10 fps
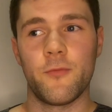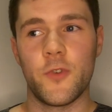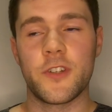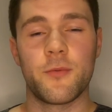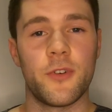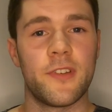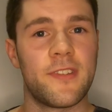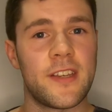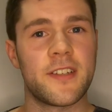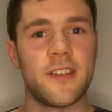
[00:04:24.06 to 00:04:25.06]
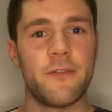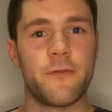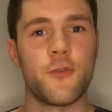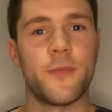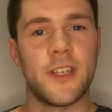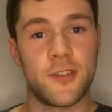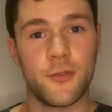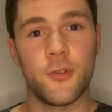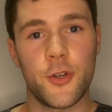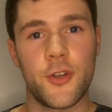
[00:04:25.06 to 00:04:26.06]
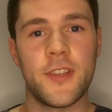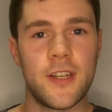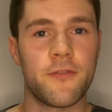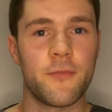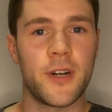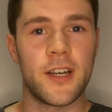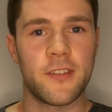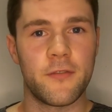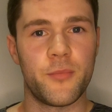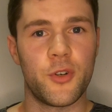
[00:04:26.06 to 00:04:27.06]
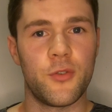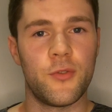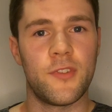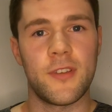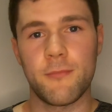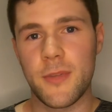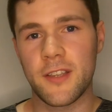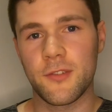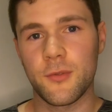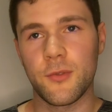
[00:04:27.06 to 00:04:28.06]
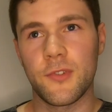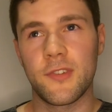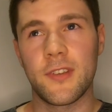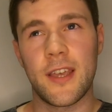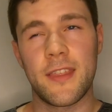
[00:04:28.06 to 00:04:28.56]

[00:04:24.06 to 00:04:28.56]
which were essentially for me to learn the different parts of bones and muscles.